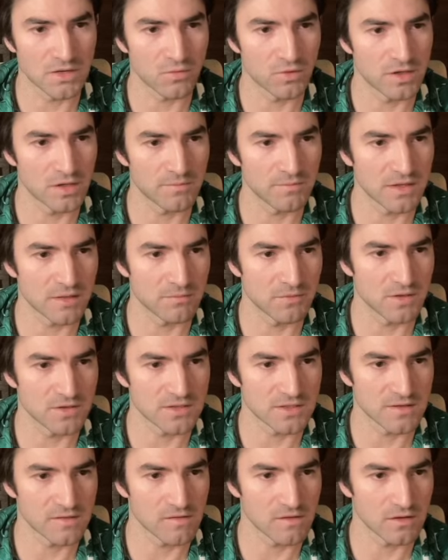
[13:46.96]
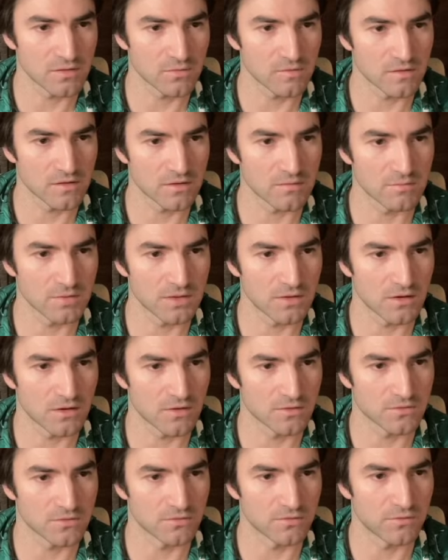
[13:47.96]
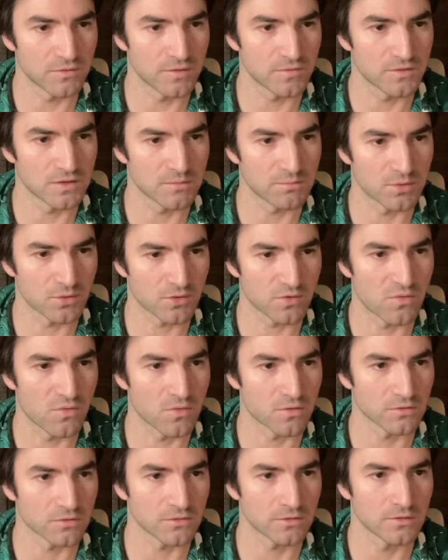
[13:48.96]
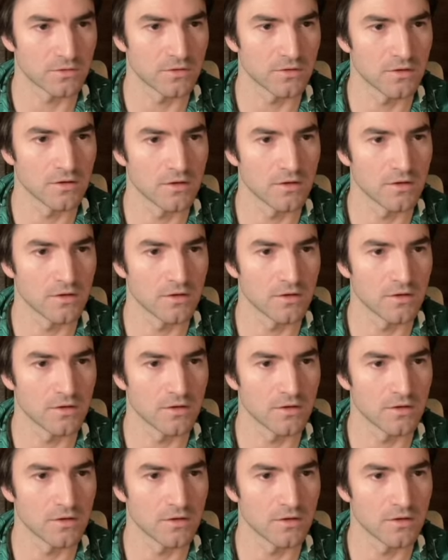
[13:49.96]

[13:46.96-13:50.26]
it went up that much. I said it was going to be 150 per quarter.